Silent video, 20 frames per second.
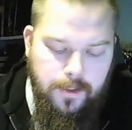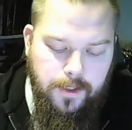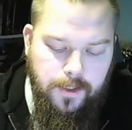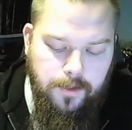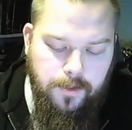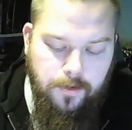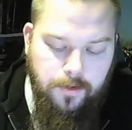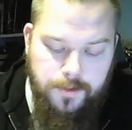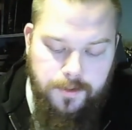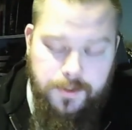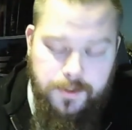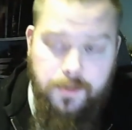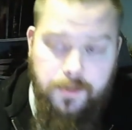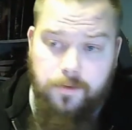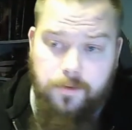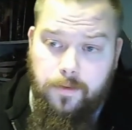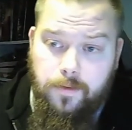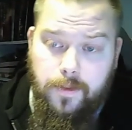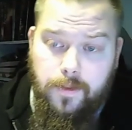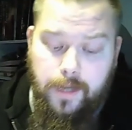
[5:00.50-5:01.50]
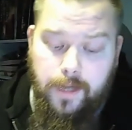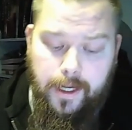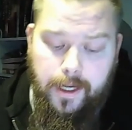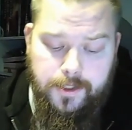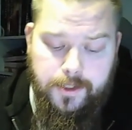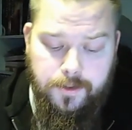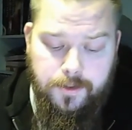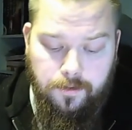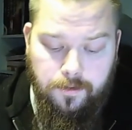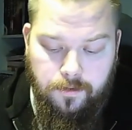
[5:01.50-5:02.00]
You got 2 in the
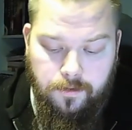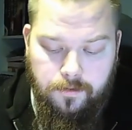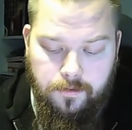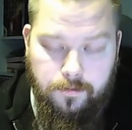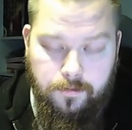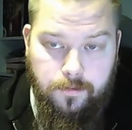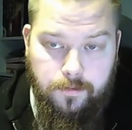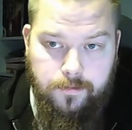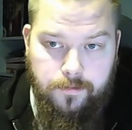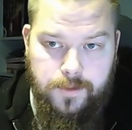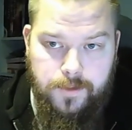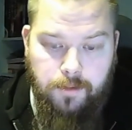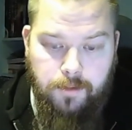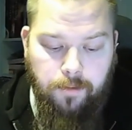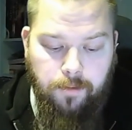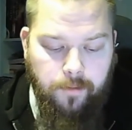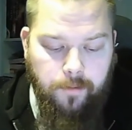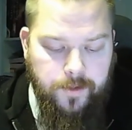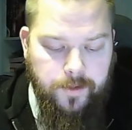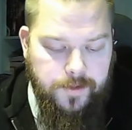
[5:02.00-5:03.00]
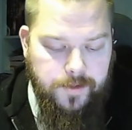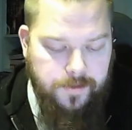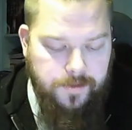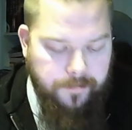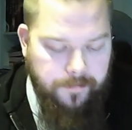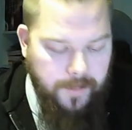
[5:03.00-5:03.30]
actual supplement.